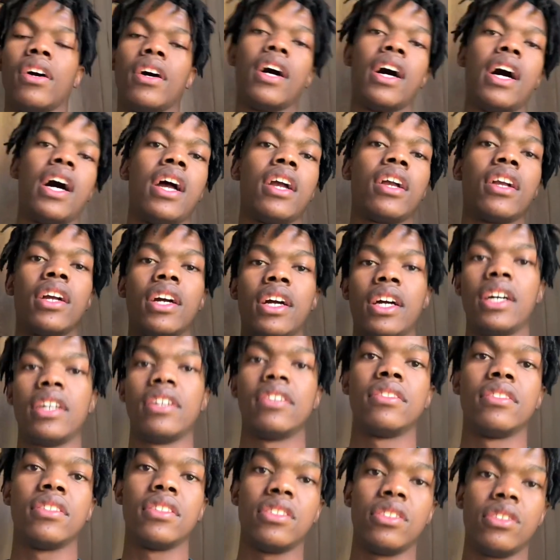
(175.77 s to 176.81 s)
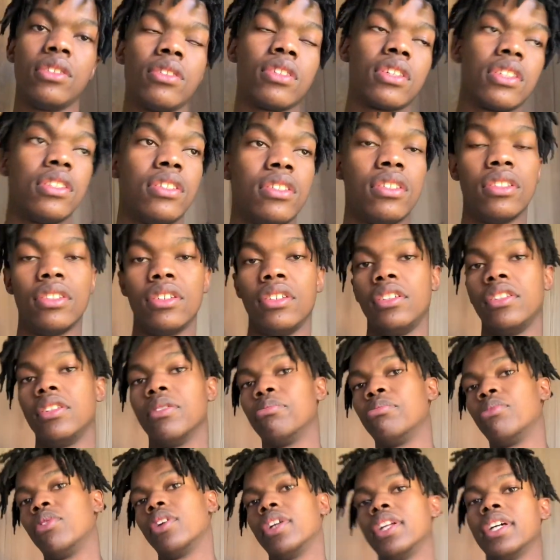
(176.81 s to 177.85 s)
Hi guys, as y'all can see, the
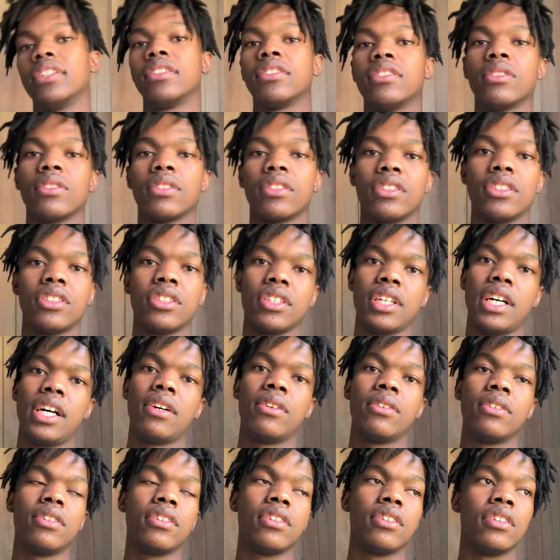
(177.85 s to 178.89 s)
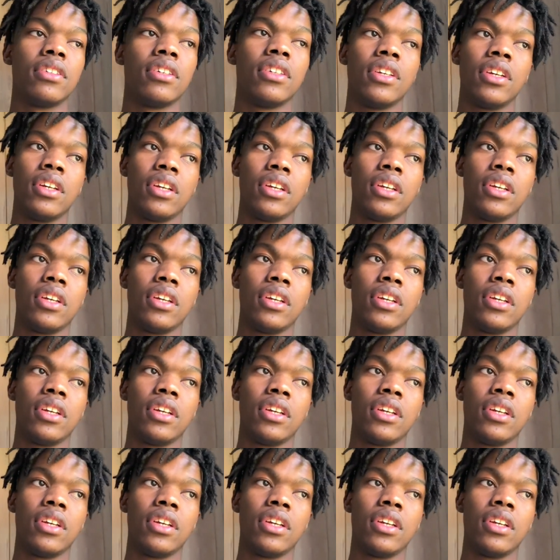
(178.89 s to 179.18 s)
boy done took a shower.